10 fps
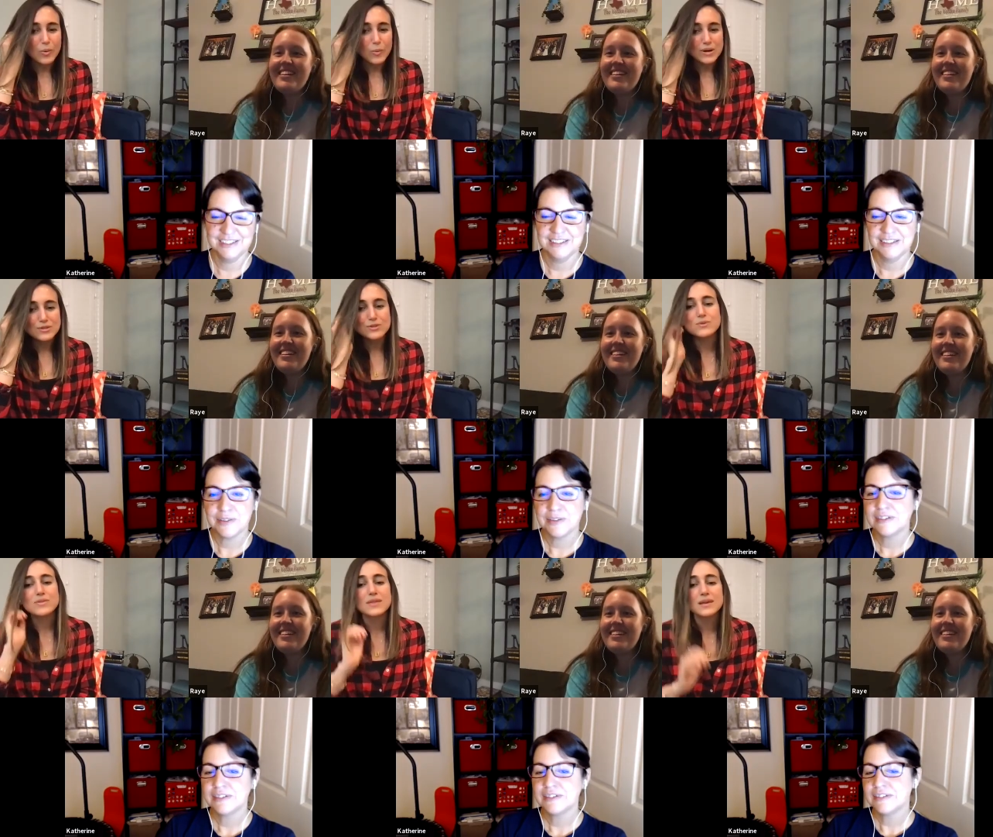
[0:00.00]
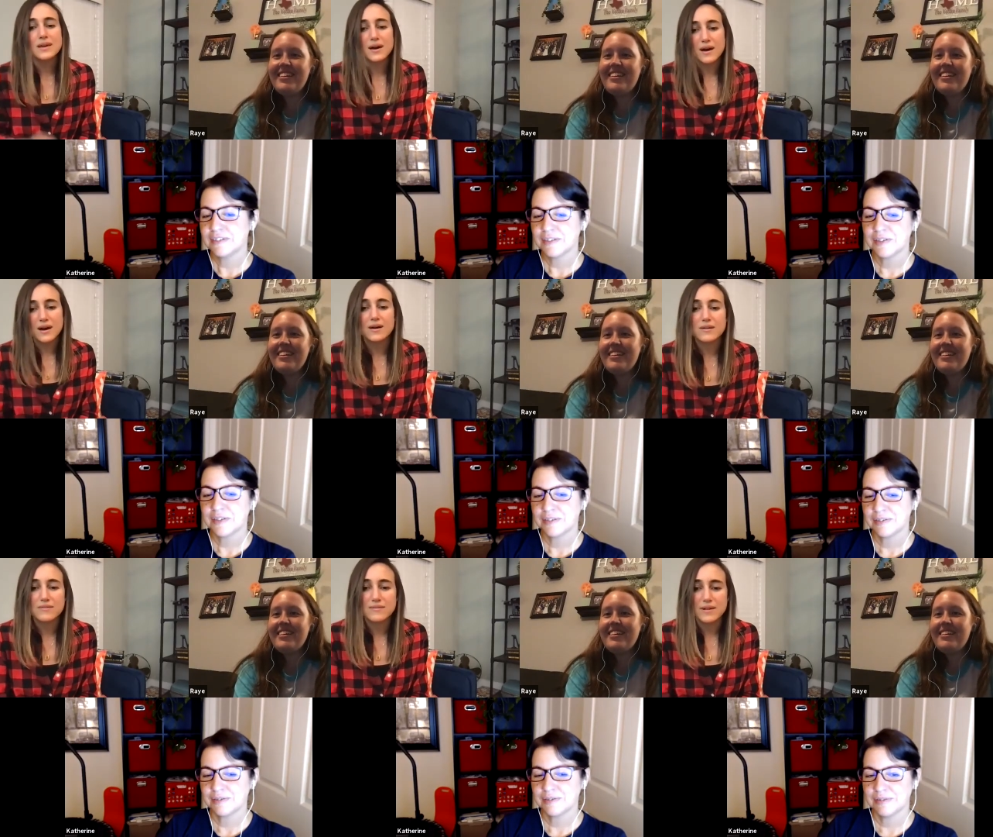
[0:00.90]
Speaker 1: What did you think
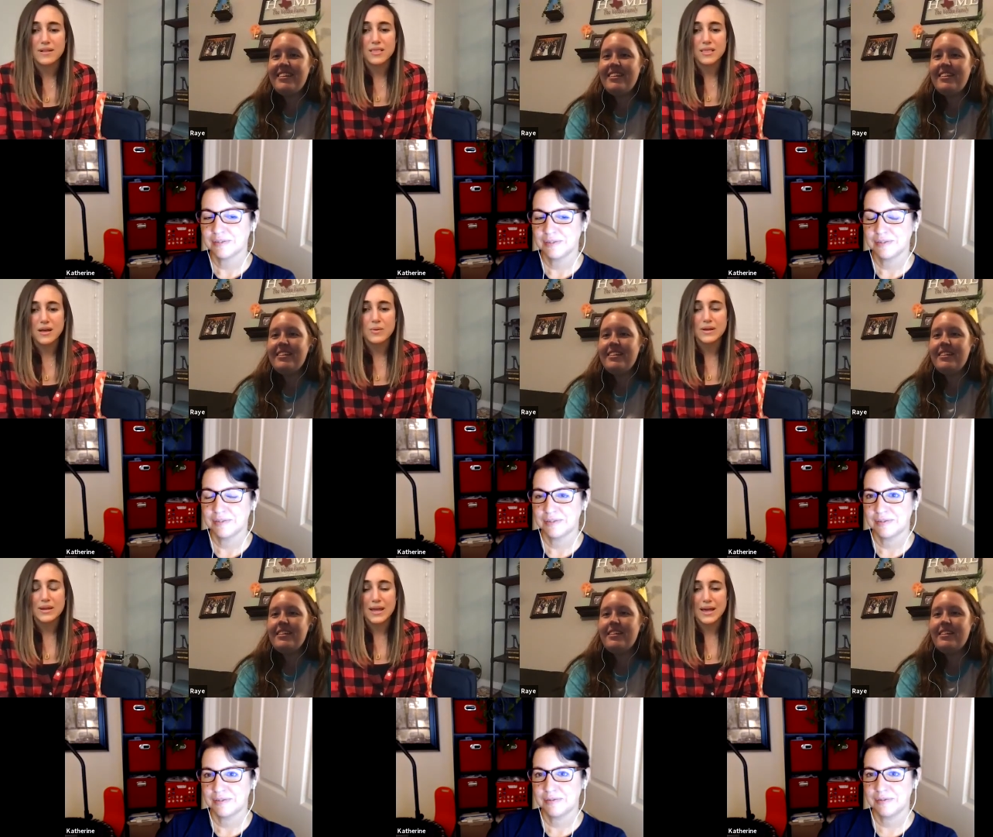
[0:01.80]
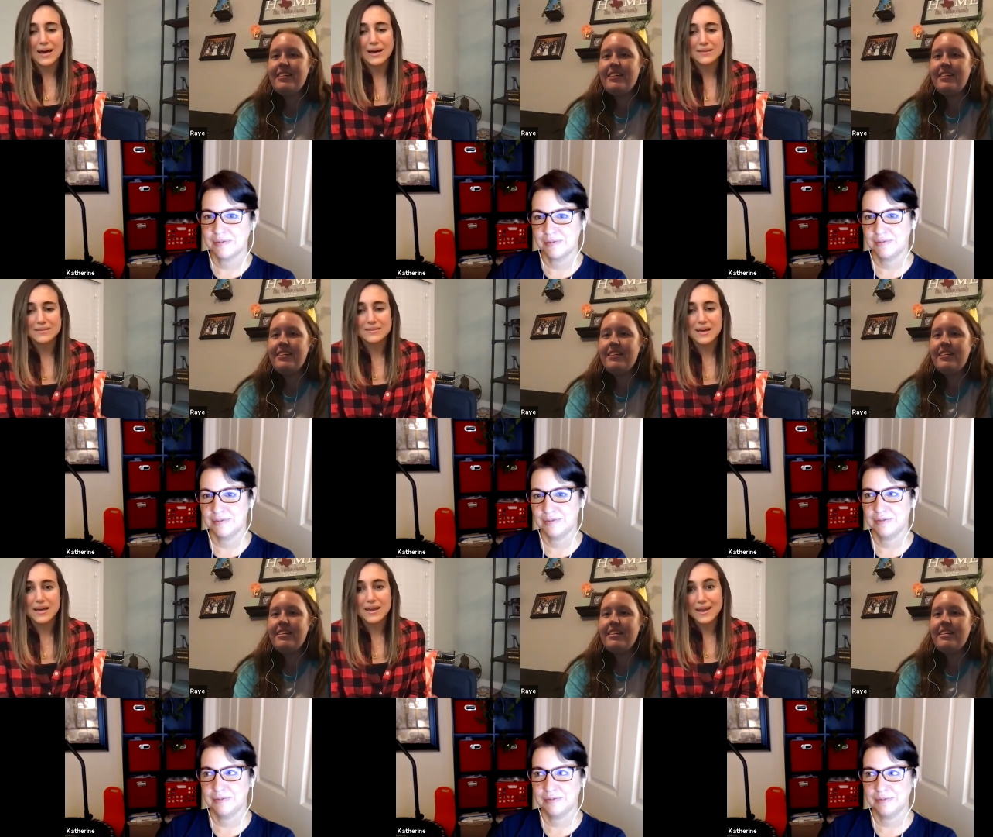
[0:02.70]
of Lowen as
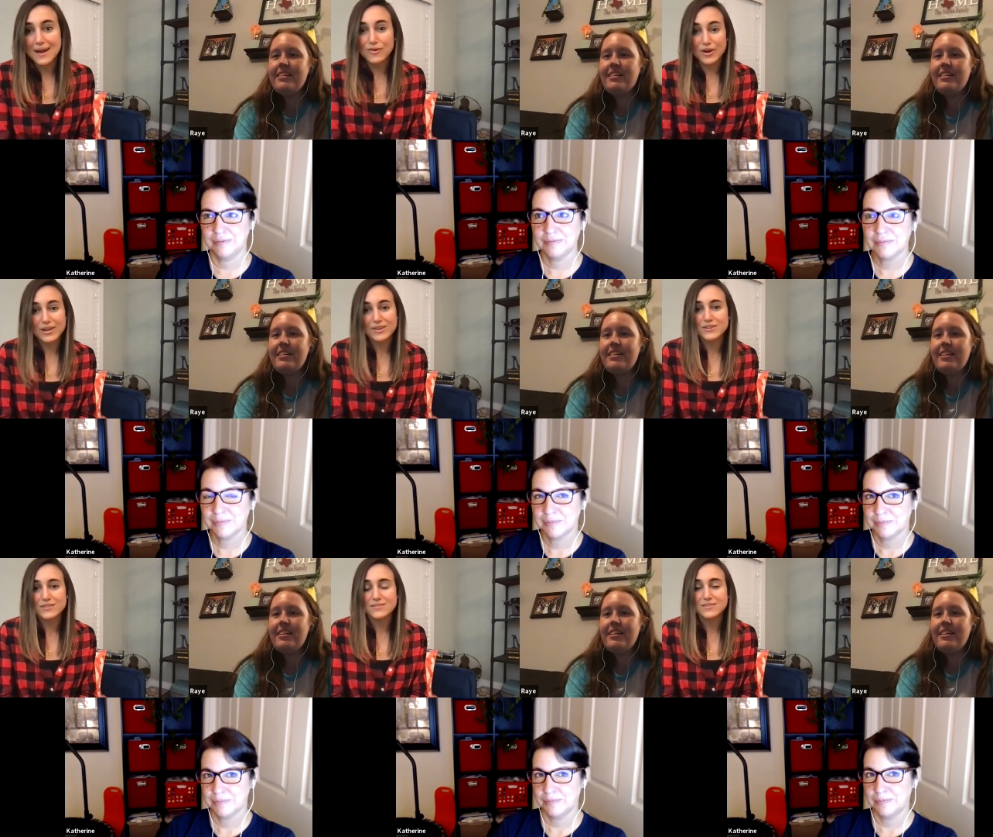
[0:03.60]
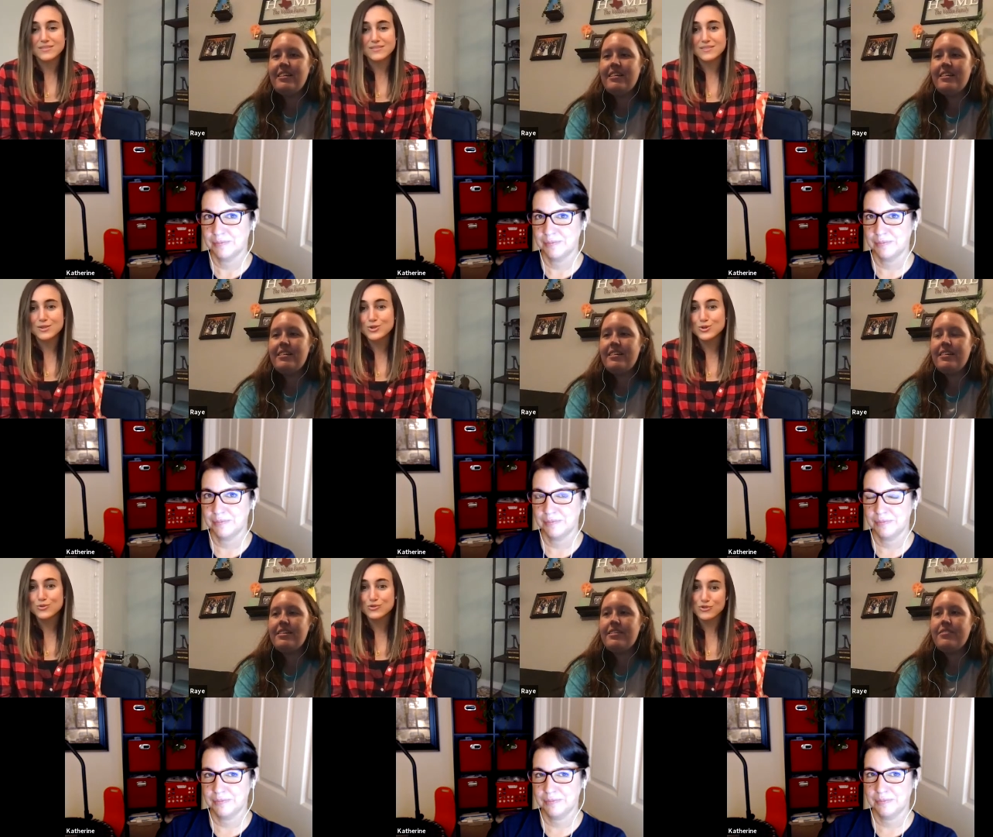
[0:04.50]
a narrator? Did
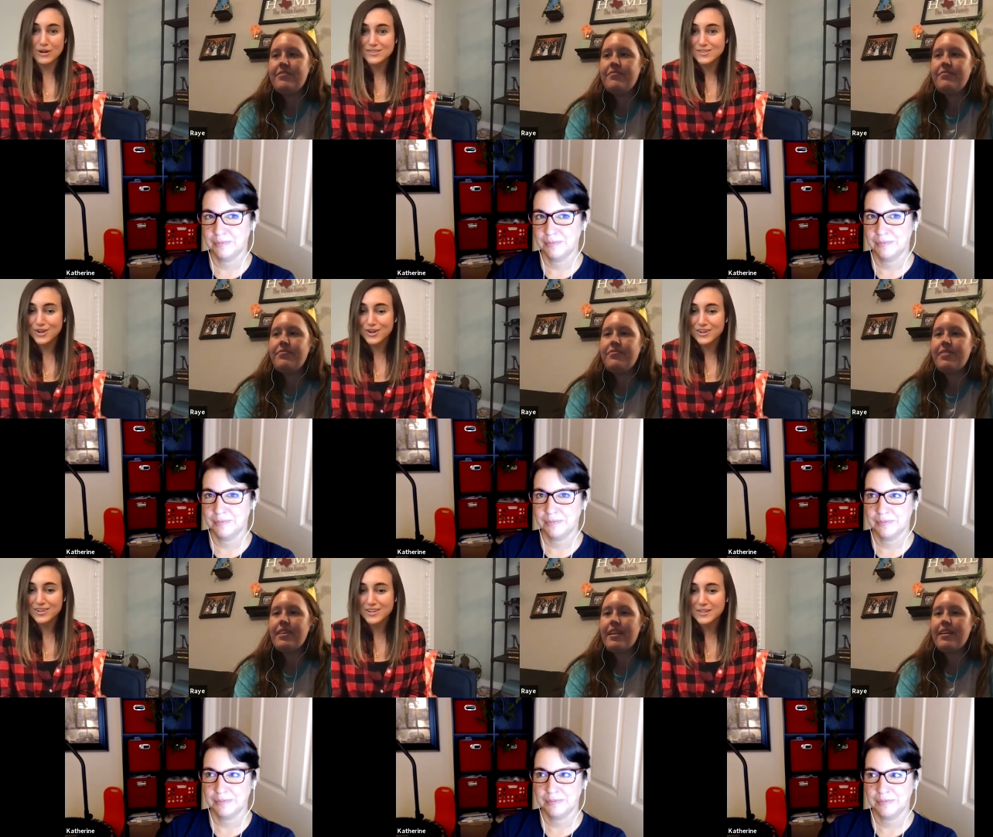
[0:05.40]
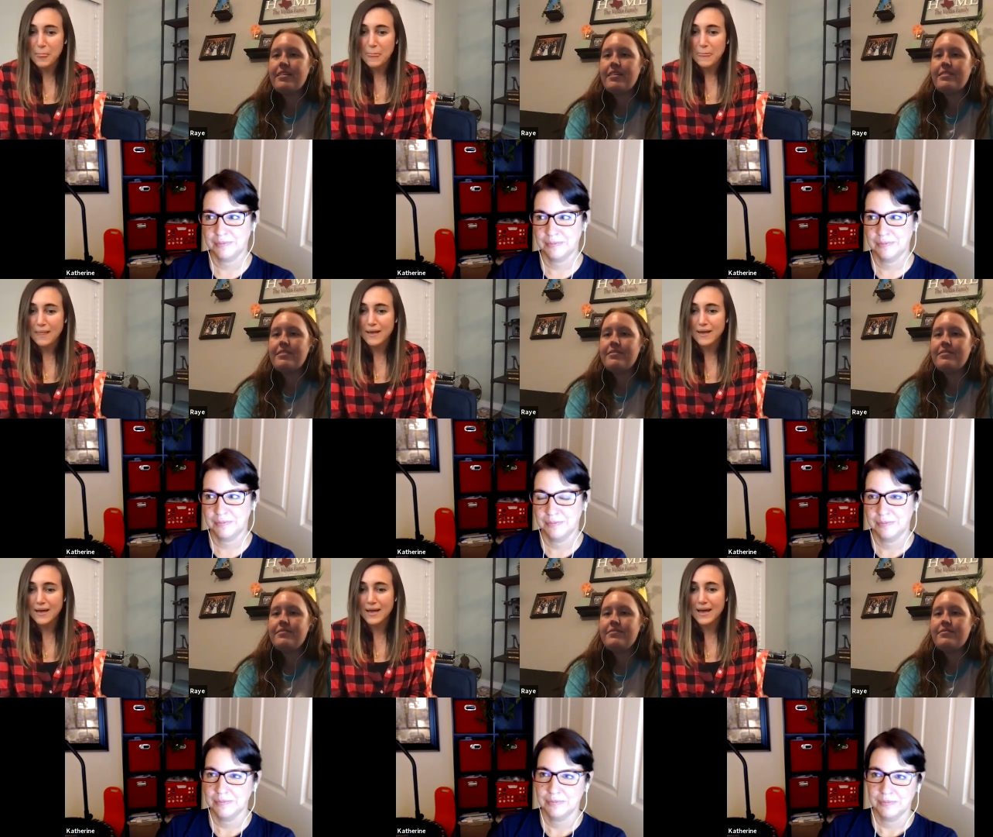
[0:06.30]
you trust her?
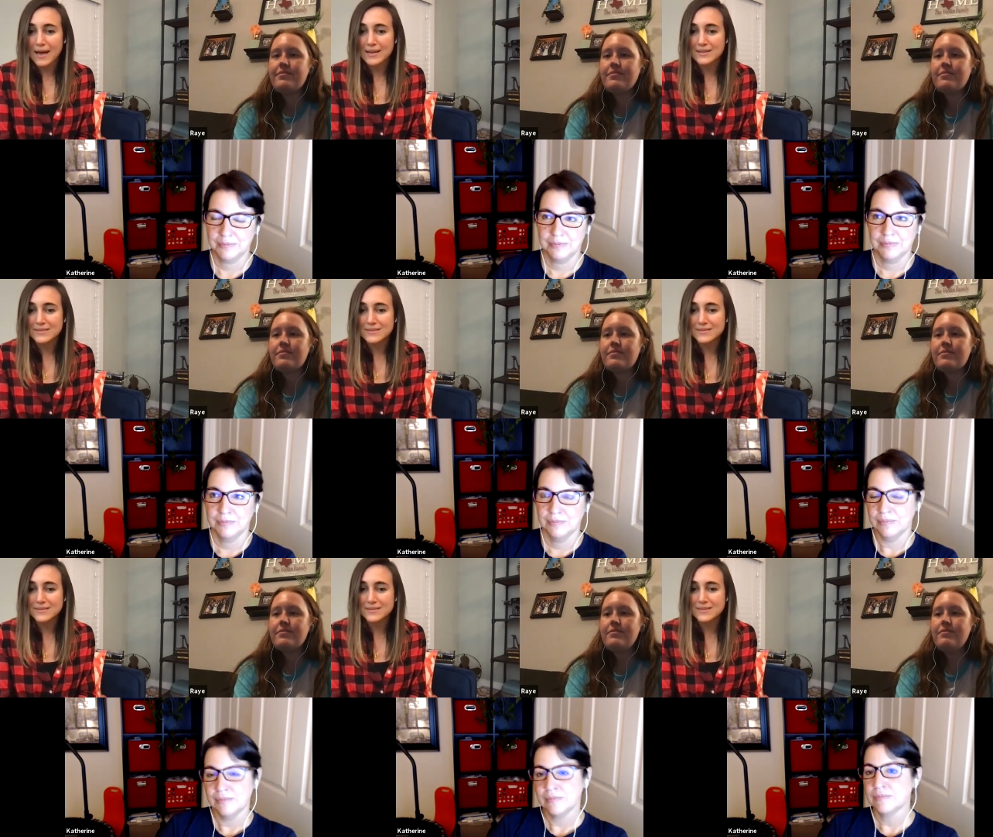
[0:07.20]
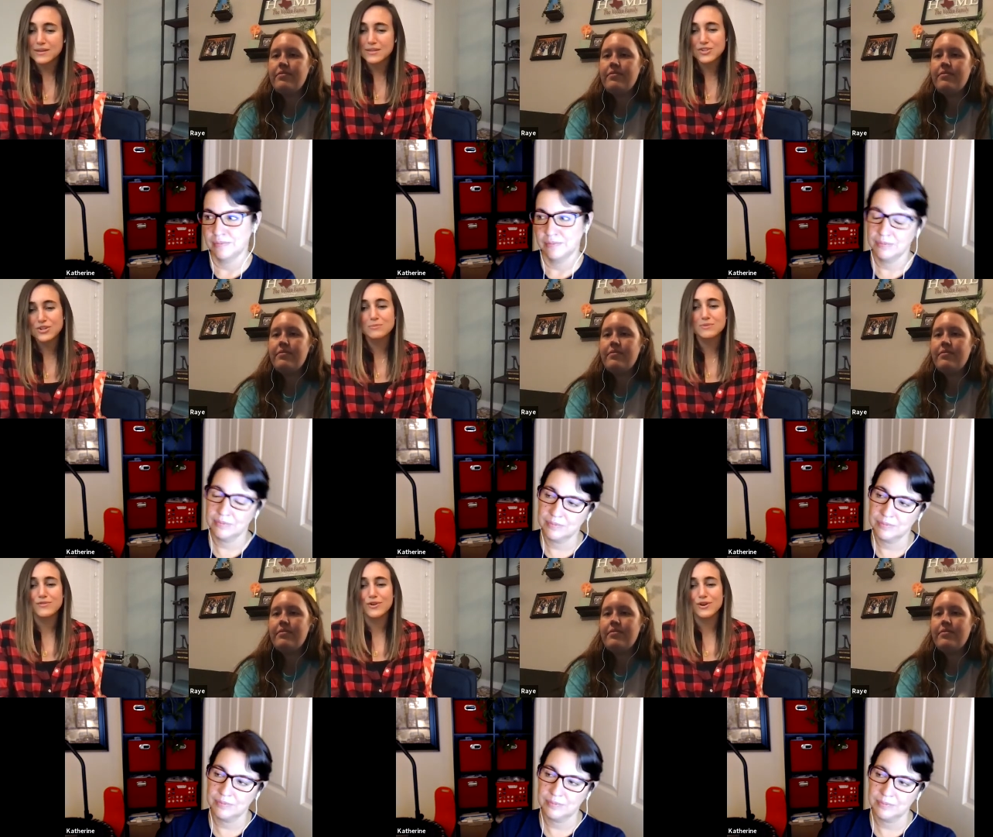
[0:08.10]
And in terms
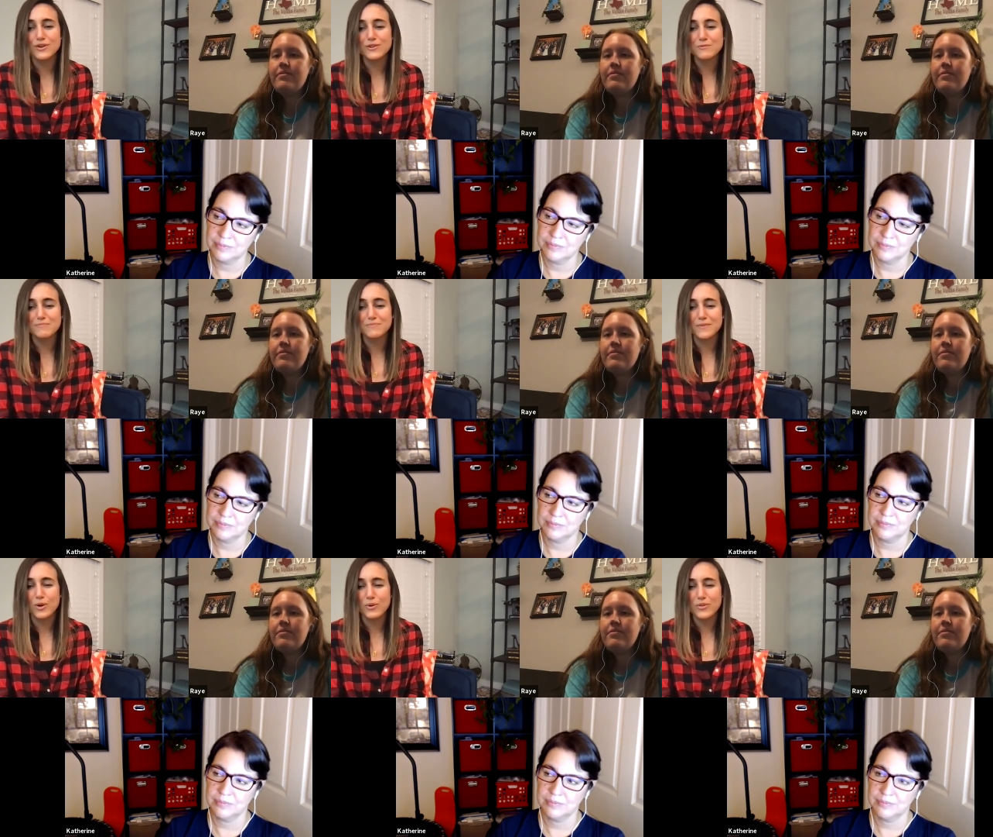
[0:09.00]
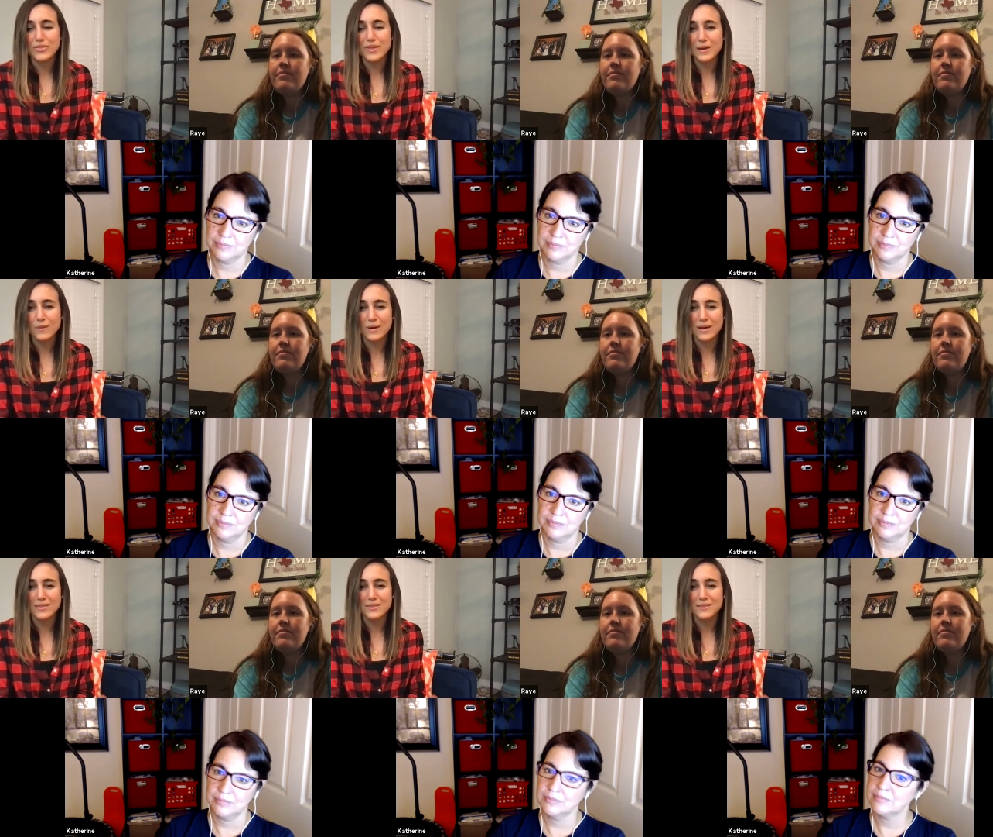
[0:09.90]
of her whole thing
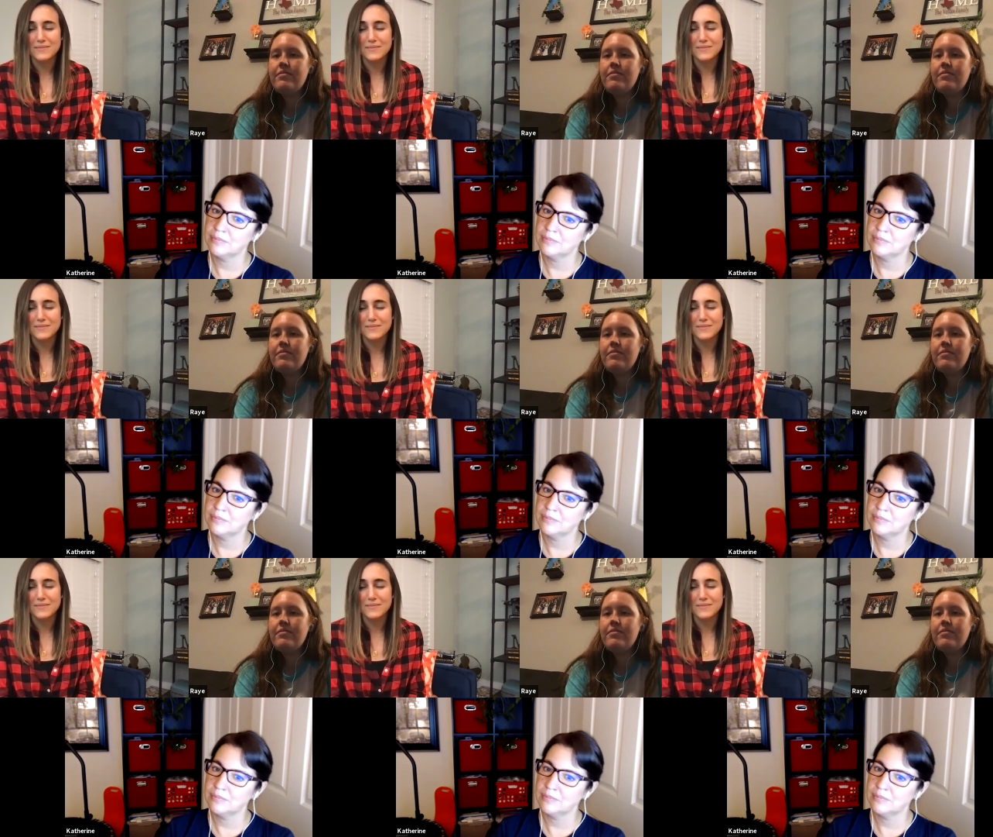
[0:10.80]
with